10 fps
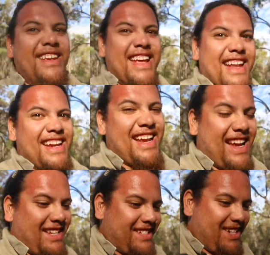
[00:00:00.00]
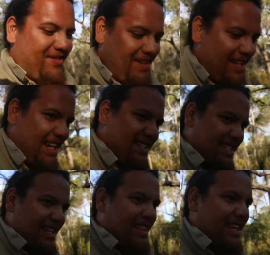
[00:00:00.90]
getting easier
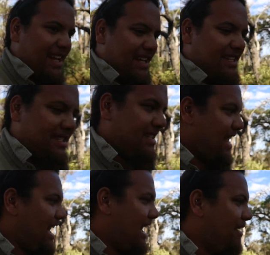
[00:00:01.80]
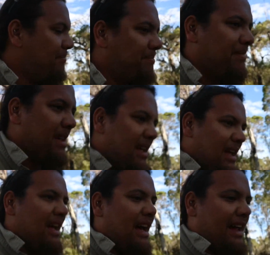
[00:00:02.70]
releasing things,
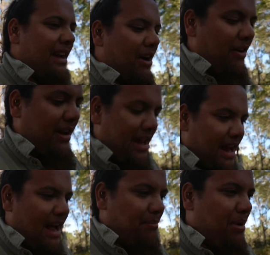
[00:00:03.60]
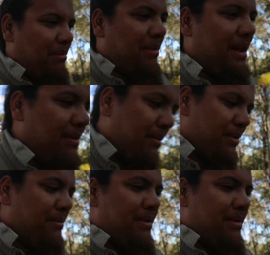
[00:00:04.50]
and knowing that I probably will